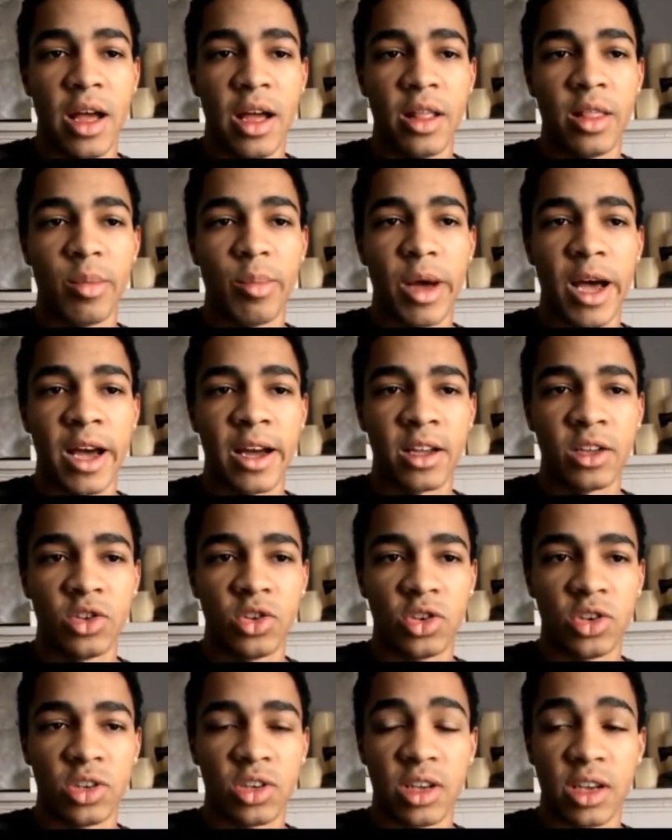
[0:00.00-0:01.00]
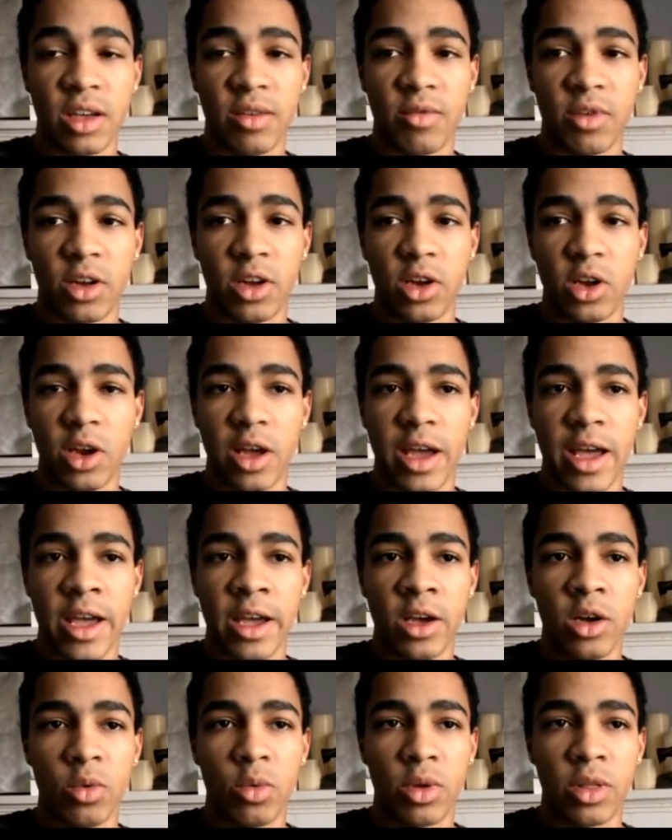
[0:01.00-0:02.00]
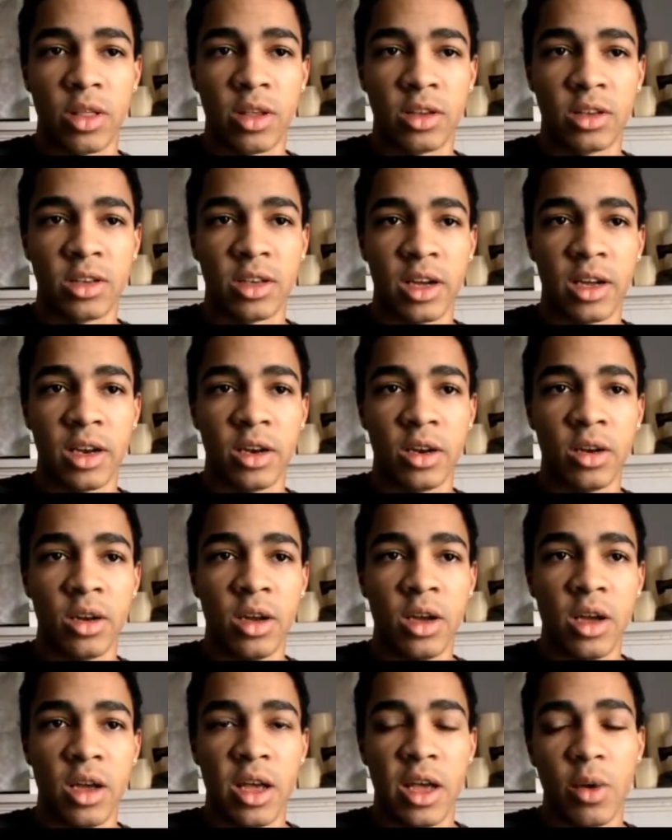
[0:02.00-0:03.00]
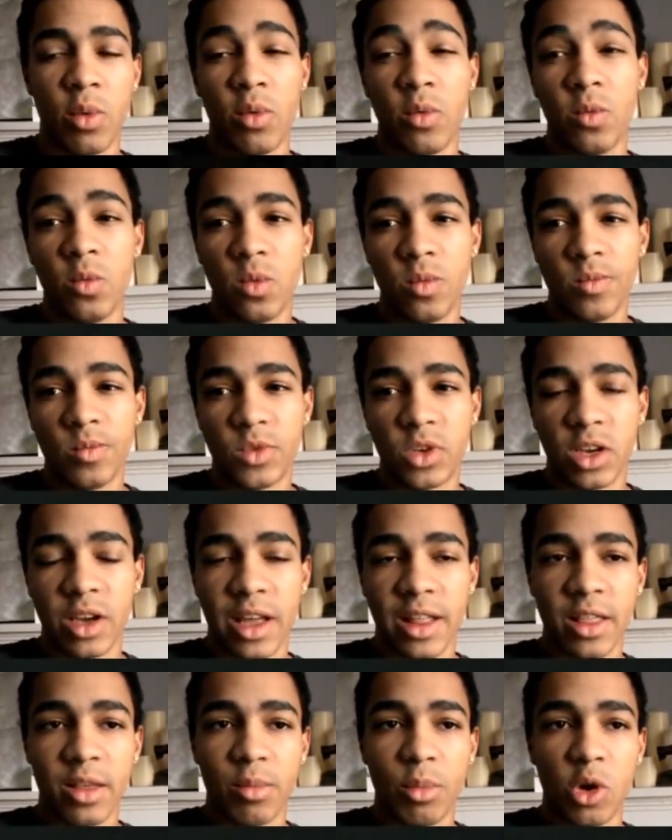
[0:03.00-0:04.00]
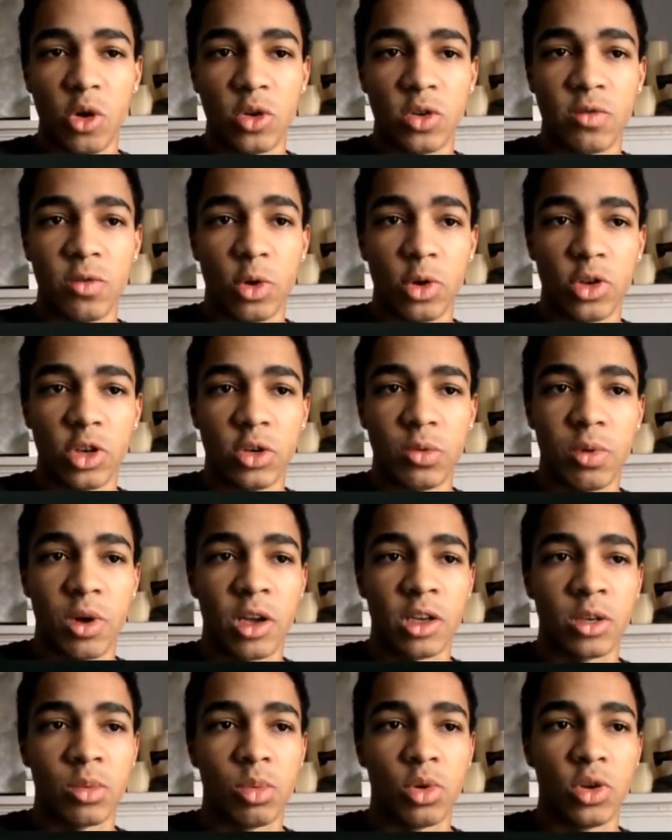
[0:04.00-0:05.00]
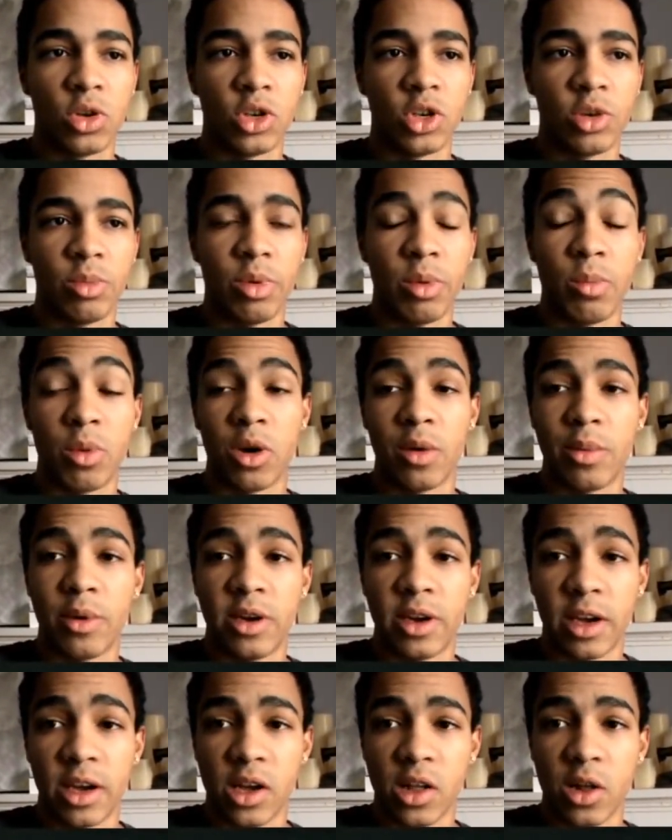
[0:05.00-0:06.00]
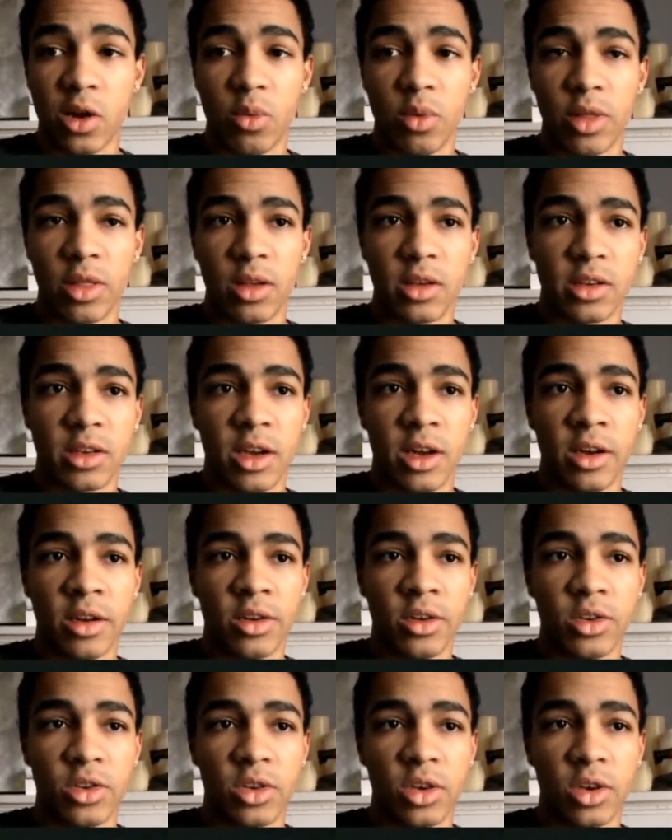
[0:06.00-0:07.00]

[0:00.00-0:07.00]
And the back is just to give it a good angle with the sun. To get the most voltage possible, it should be perpendicular with the sun,